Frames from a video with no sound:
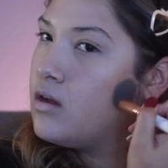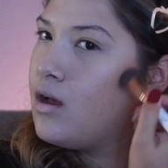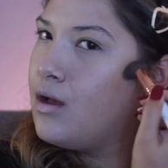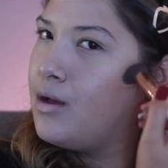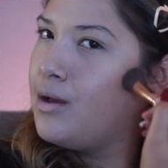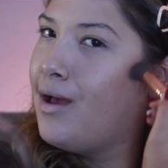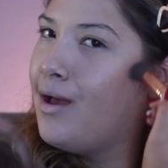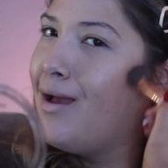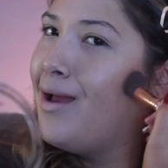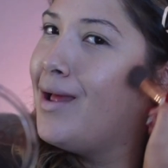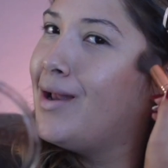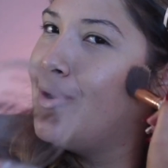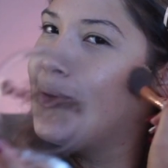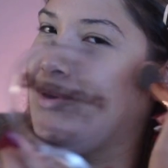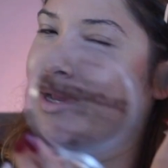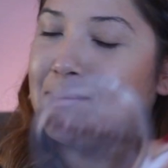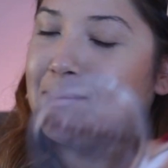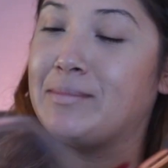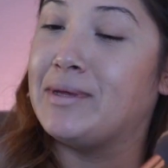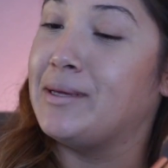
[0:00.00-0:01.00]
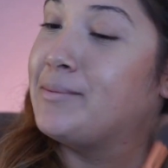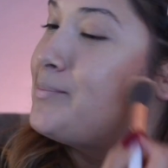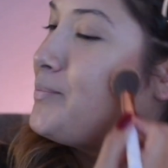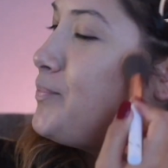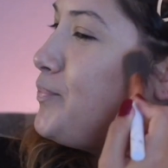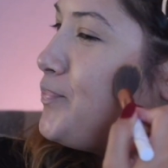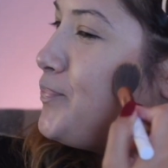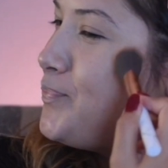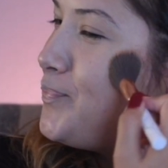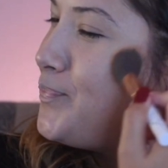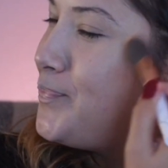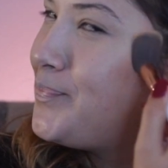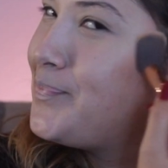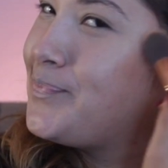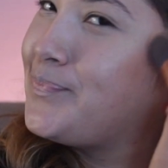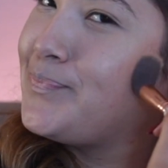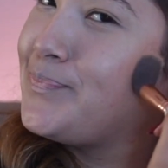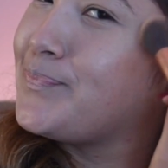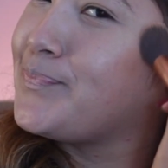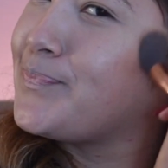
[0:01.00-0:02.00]
Look at me.
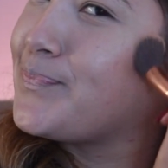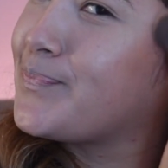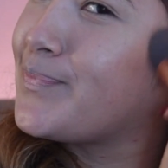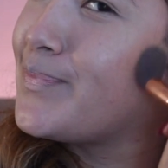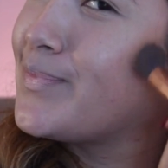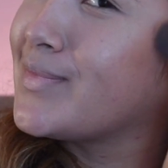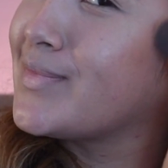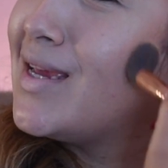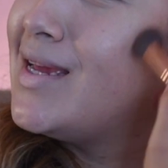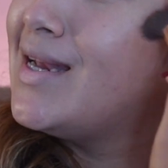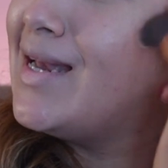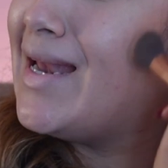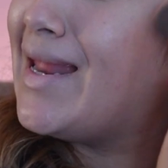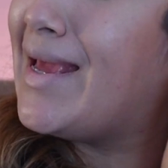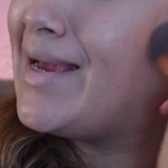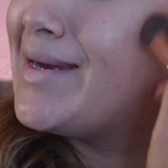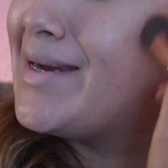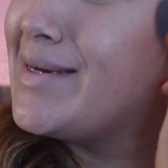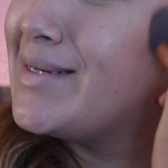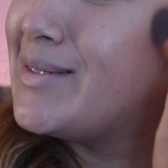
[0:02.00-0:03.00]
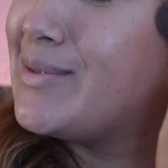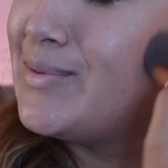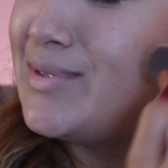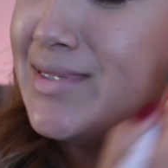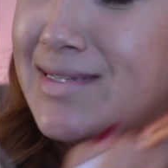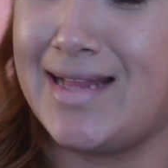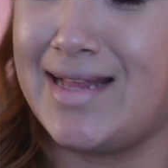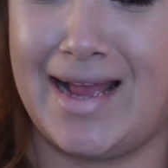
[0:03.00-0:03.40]
Liquor, it looks